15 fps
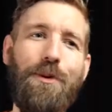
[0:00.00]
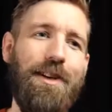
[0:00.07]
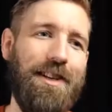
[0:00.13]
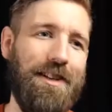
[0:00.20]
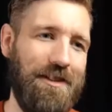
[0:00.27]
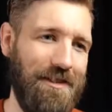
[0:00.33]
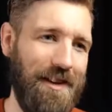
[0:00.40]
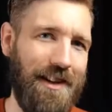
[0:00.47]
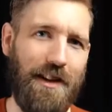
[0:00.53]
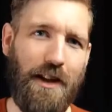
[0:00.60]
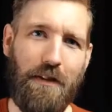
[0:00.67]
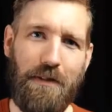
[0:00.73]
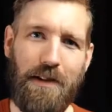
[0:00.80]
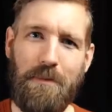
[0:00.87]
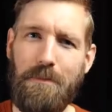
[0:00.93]
yes, that
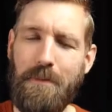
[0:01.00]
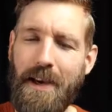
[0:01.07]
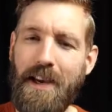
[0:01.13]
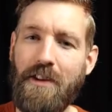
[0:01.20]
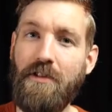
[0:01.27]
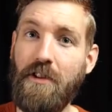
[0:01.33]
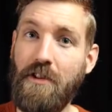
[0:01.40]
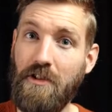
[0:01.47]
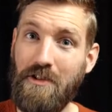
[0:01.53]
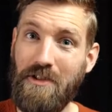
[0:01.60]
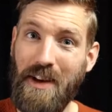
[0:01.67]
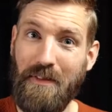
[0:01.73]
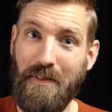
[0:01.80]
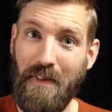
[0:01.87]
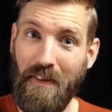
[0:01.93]
lovely major
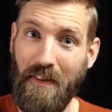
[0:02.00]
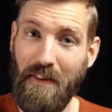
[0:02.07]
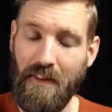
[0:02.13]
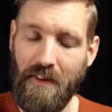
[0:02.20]
7th.